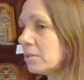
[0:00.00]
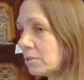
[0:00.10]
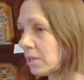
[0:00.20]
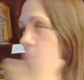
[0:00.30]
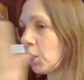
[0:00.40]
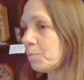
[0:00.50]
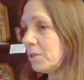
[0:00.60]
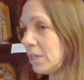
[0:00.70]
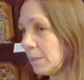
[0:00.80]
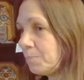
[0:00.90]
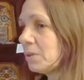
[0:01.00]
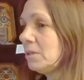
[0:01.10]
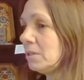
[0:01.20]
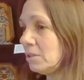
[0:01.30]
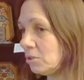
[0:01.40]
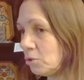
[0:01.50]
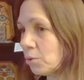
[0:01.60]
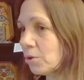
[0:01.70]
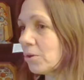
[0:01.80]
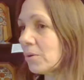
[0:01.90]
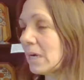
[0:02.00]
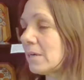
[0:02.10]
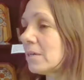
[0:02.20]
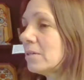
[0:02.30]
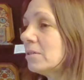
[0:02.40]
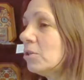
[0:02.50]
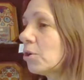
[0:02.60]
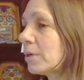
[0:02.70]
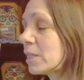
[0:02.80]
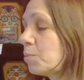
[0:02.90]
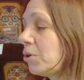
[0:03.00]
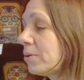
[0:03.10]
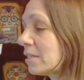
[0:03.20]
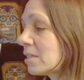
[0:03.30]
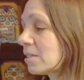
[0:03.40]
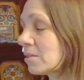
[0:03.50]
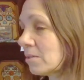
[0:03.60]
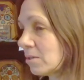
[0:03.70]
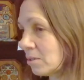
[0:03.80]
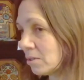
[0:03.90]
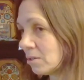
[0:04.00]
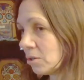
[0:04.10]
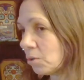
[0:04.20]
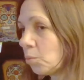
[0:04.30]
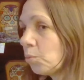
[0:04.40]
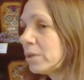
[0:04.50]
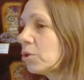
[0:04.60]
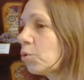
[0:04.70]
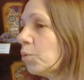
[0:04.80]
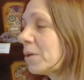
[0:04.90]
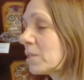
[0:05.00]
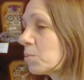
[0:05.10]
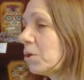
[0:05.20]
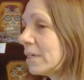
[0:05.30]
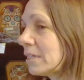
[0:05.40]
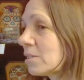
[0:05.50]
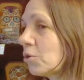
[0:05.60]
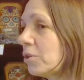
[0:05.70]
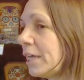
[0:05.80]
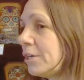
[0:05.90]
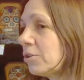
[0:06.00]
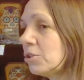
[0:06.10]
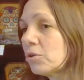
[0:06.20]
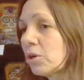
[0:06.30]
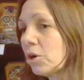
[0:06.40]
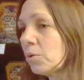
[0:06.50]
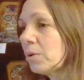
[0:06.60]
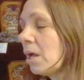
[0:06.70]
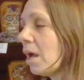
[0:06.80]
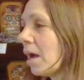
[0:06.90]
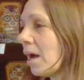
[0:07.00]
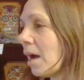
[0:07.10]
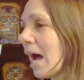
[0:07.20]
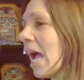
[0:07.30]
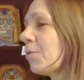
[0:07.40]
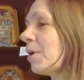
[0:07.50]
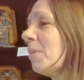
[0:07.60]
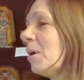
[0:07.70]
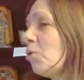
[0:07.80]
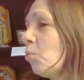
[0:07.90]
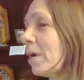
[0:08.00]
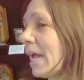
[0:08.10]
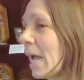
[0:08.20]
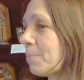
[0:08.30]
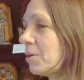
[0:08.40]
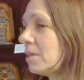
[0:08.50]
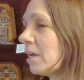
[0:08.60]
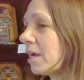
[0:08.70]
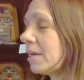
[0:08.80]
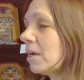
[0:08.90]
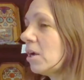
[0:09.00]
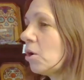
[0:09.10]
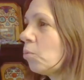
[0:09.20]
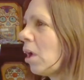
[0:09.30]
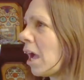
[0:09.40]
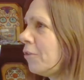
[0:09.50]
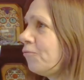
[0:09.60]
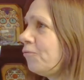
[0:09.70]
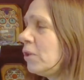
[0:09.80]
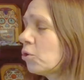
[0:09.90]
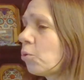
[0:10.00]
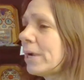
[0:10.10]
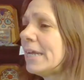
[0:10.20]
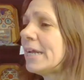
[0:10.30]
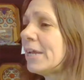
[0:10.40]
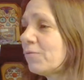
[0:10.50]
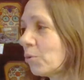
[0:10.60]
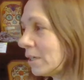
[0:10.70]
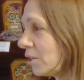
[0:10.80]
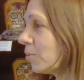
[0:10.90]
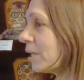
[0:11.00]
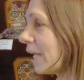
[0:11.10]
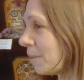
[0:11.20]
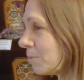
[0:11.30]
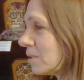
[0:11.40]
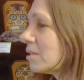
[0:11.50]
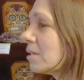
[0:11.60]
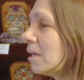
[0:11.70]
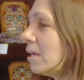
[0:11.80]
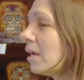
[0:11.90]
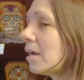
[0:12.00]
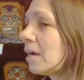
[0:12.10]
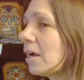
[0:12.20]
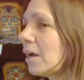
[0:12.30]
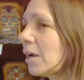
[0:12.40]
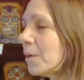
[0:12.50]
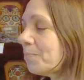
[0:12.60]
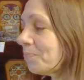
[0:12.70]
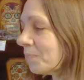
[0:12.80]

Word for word: to help keep your uh, your experience with the group experience. So later you'll go, I remember what happened, not, well, I feel great. I have no idea what happened. Um,